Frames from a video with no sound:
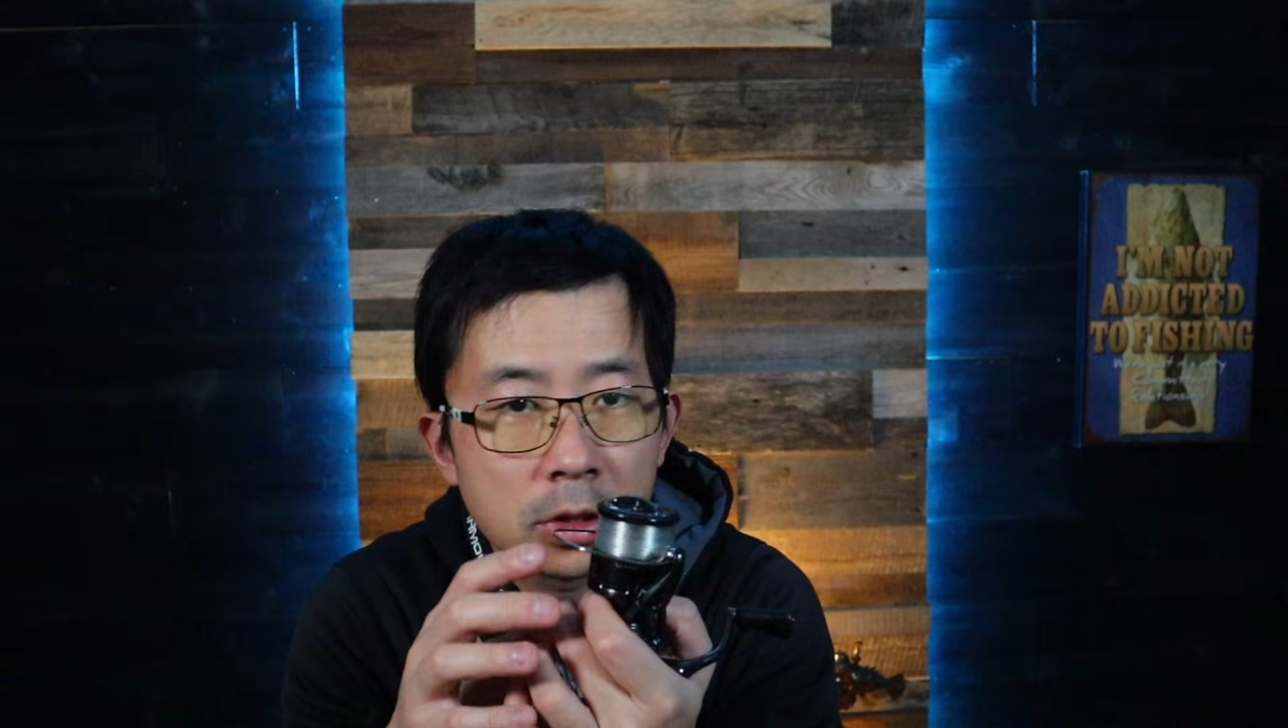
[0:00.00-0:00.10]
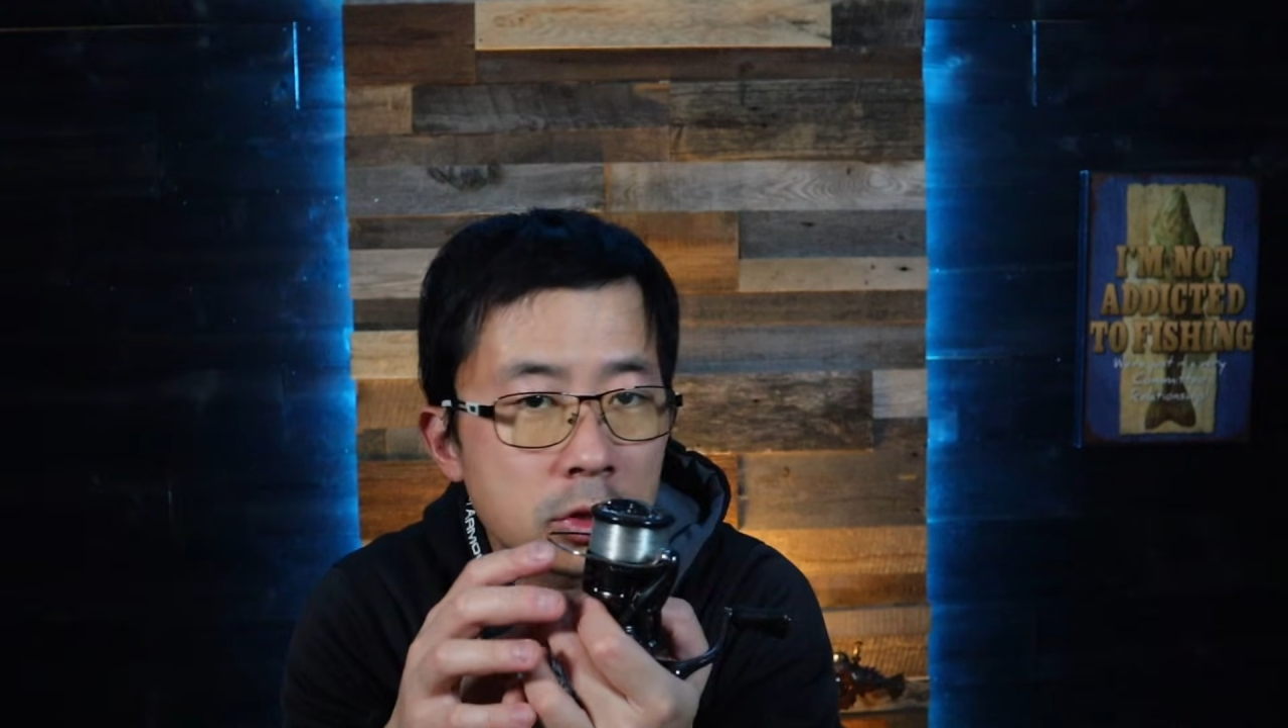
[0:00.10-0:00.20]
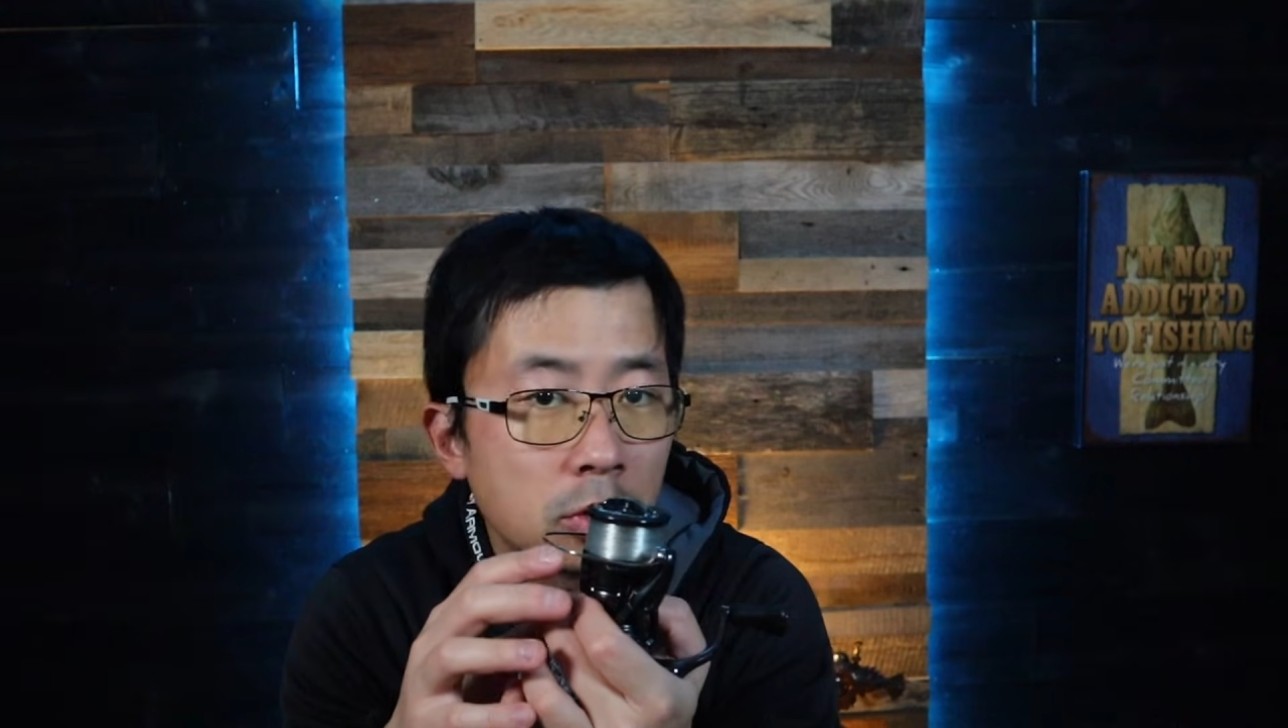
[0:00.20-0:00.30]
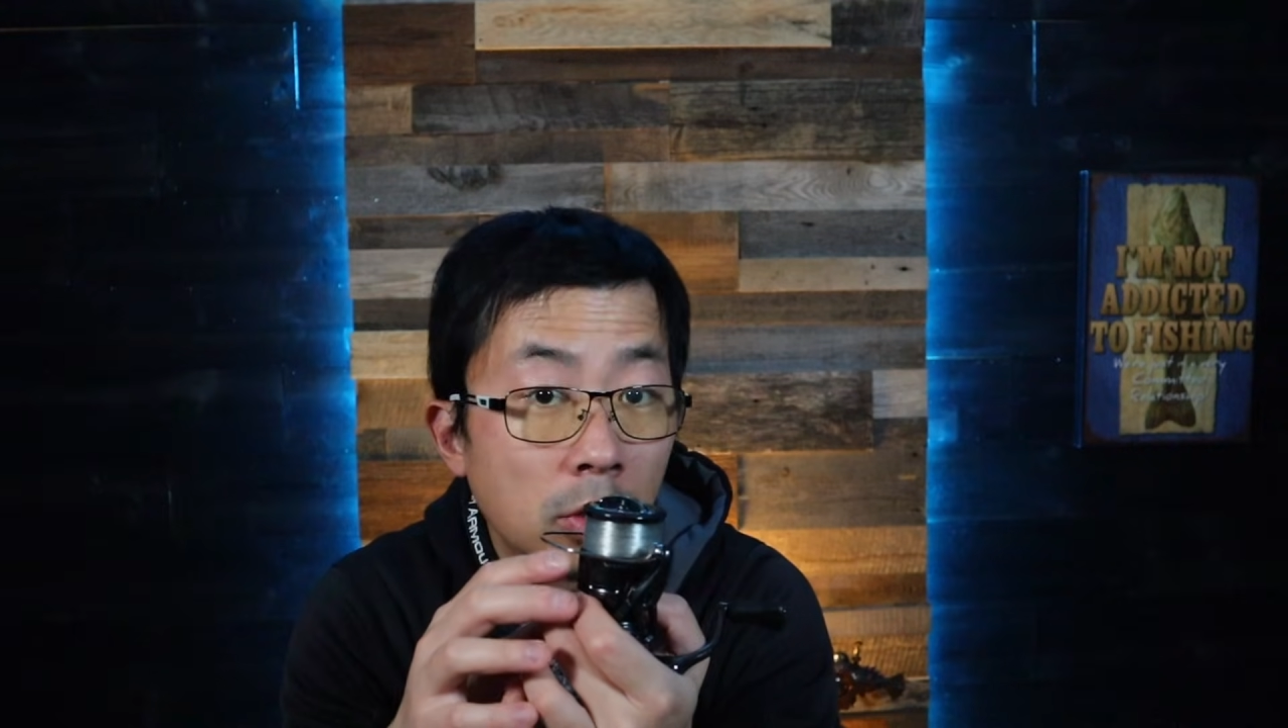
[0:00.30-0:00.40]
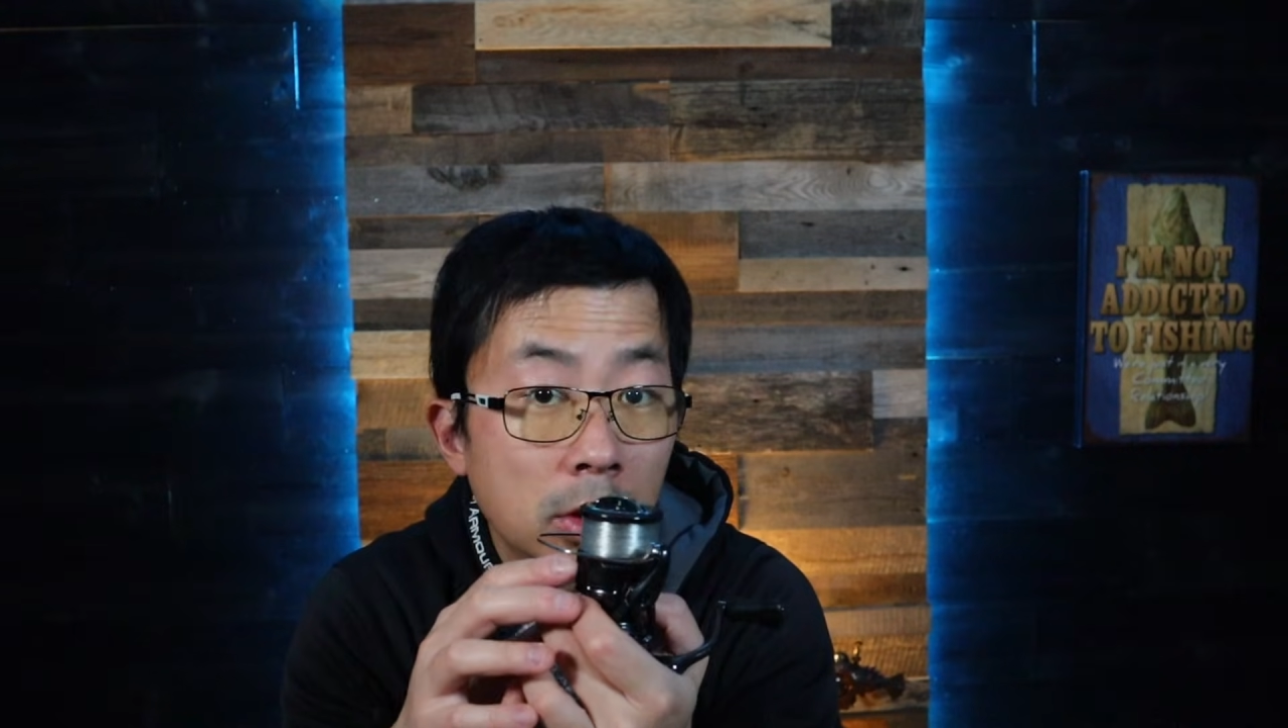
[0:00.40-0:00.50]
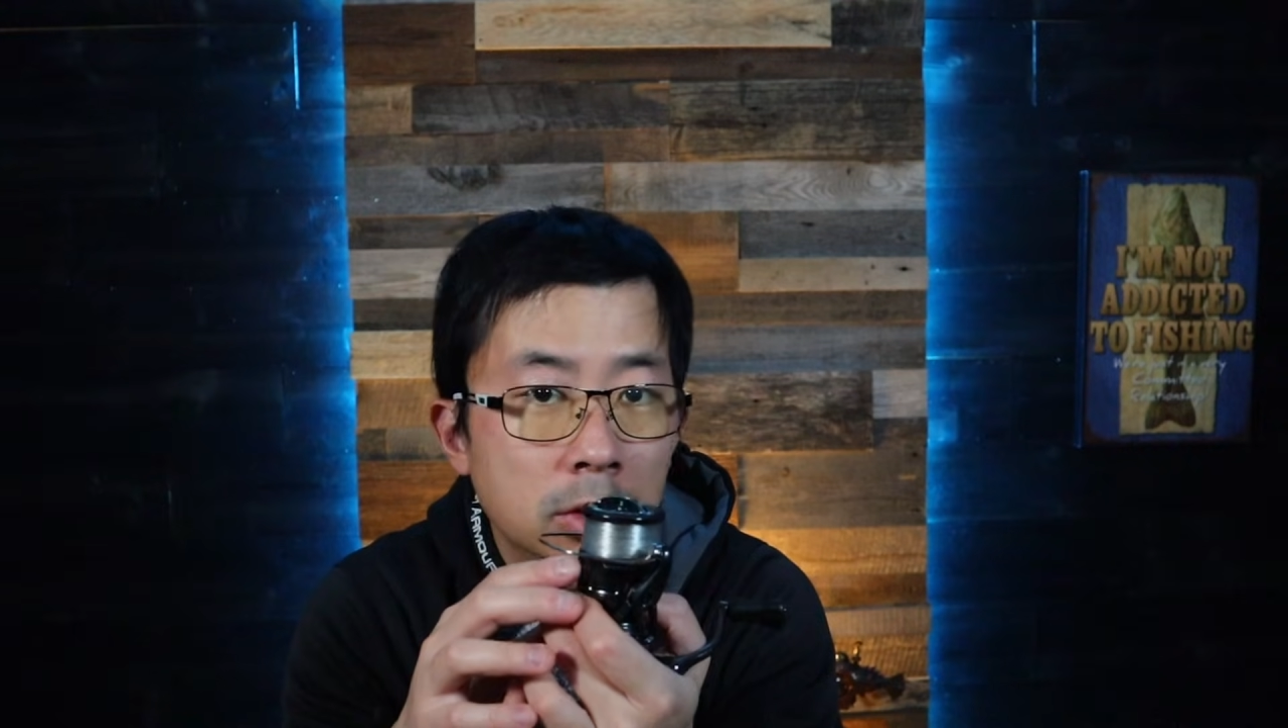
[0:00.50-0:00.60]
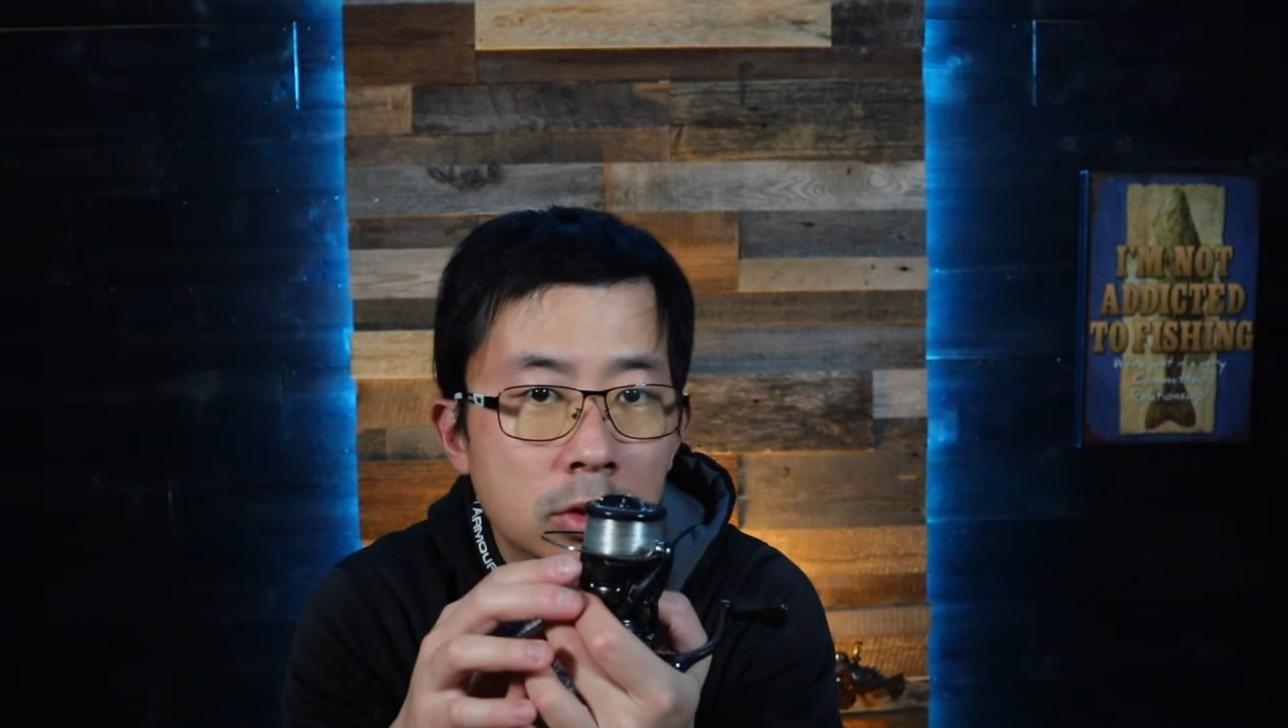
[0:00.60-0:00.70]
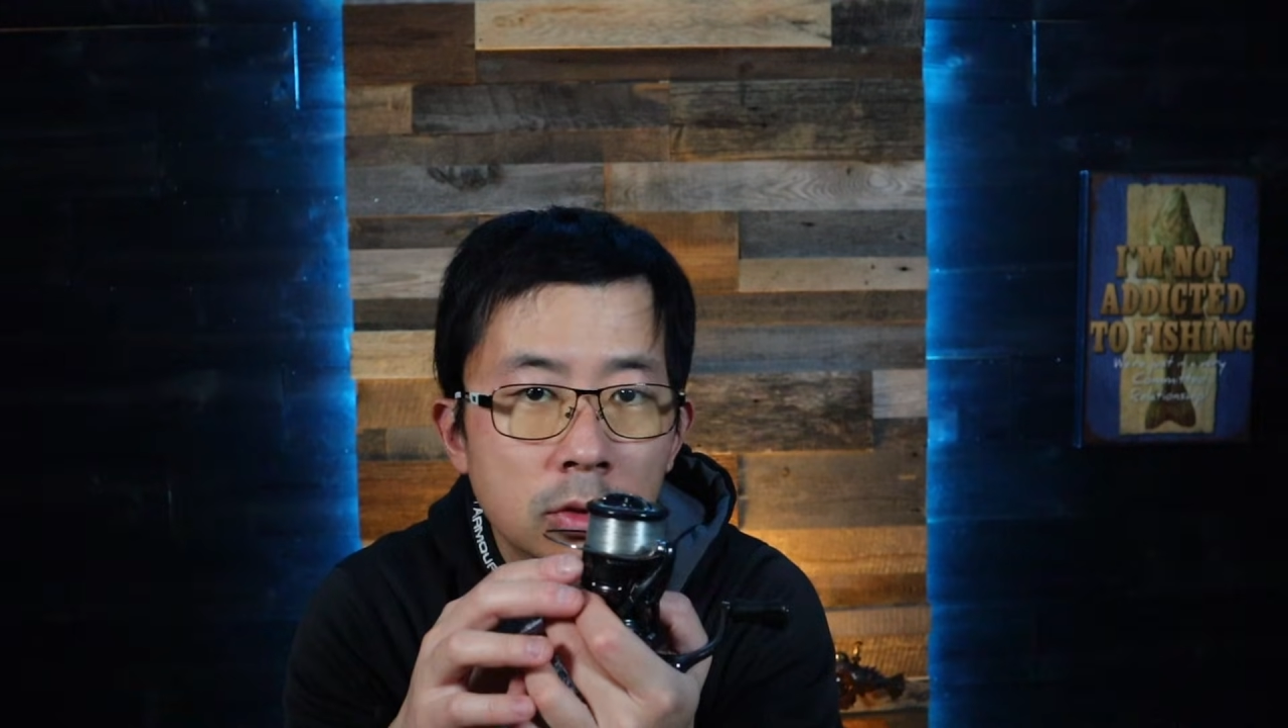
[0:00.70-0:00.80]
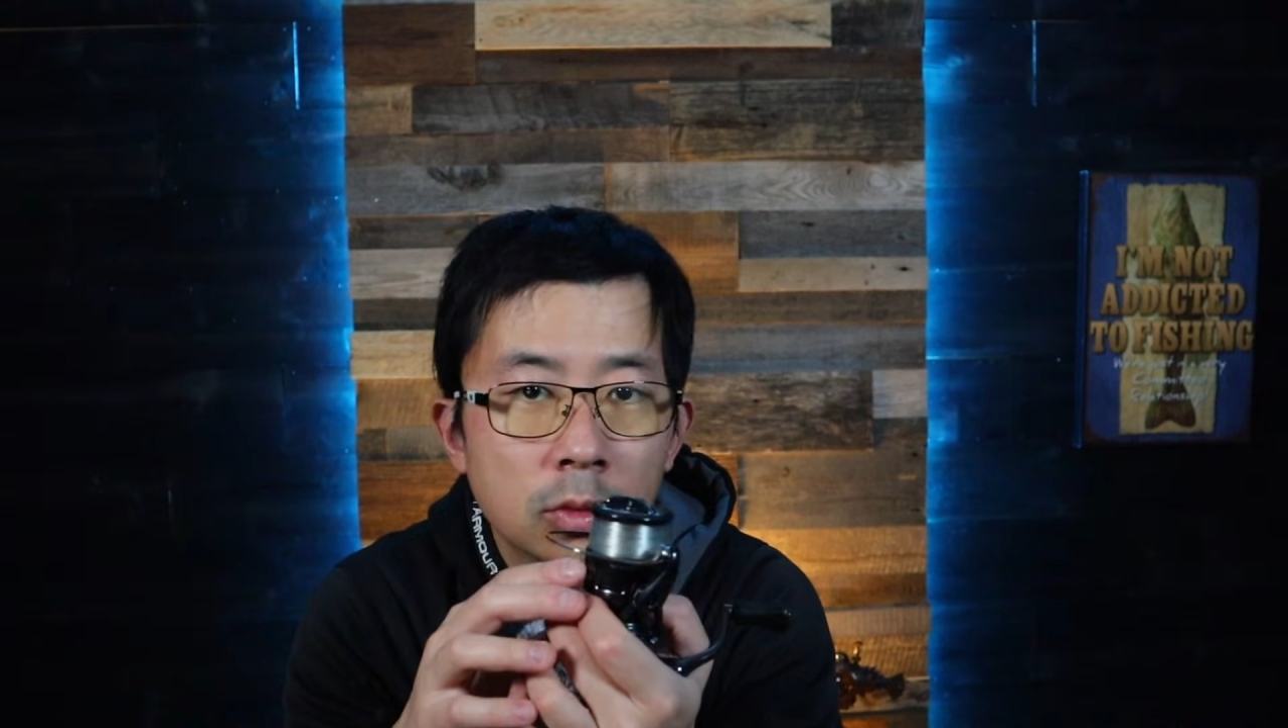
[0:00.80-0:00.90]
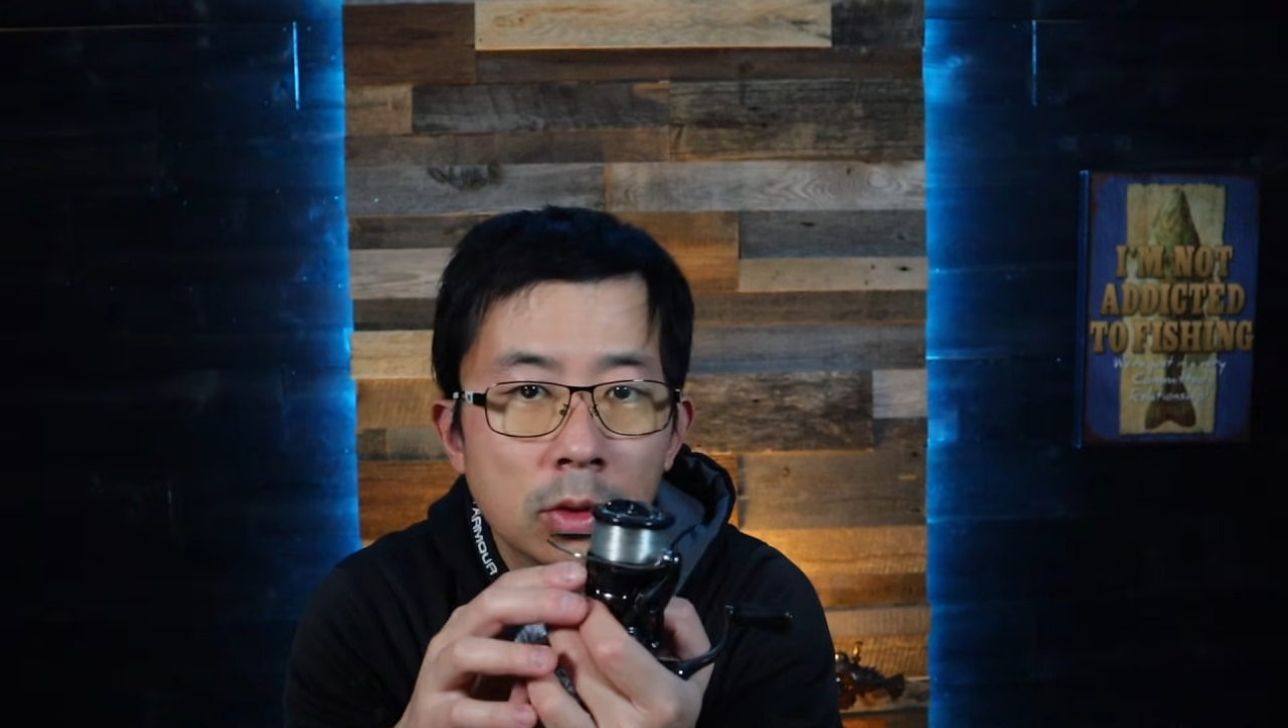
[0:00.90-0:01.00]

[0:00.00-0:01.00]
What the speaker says: issue until